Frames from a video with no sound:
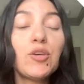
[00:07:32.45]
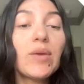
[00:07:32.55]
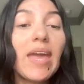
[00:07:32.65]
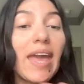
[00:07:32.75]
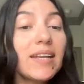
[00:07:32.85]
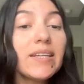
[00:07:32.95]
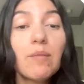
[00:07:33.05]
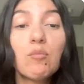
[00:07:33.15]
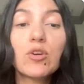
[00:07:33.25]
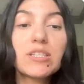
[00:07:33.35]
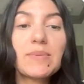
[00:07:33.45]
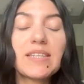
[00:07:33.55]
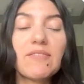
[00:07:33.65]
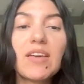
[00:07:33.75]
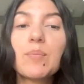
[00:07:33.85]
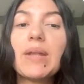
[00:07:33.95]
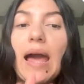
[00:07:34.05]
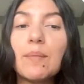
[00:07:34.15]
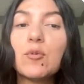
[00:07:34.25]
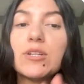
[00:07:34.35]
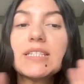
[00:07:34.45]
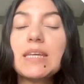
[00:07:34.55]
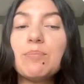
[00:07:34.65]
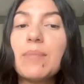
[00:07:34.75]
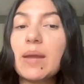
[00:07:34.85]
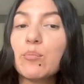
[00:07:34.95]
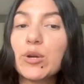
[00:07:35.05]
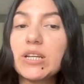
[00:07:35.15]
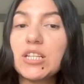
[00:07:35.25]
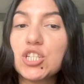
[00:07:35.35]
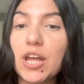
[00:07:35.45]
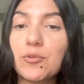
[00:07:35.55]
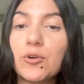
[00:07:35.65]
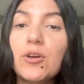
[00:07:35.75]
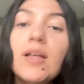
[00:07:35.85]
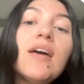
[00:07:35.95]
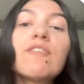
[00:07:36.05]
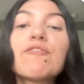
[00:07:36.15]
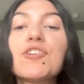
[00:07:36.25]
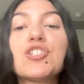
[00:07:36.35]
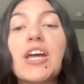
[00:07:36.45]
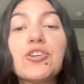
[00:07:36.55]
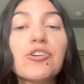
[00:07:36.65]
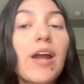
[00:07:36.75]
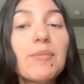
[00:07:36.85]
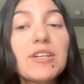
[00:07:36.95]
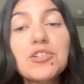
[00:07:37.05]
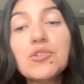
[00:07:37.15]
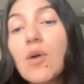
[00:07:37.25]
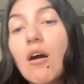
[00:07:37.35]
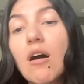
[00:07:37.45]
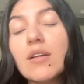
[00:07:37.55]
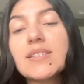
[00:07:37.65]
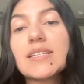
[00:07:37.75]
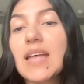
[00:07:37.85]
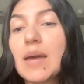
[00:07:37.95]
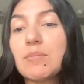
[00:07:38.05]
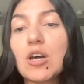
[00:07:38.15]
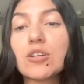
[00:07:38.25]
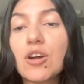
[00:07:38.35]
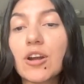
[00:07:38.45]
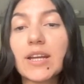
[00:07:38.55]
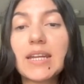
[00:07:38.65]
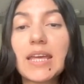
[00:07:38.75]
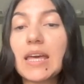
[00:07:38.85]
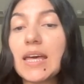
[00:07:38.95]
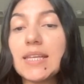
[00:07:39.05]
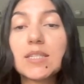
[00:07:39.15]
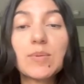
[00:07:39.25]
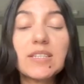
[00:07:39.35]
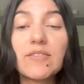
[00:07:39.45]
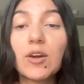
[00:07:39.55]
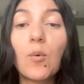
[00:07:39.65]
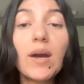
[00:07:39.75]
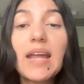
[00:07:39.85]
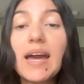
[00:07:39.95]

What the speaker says: You can get more specific, but I'm going to keep mine pretty general. For gender, I'm going to do all since I'm not targeting a specific one.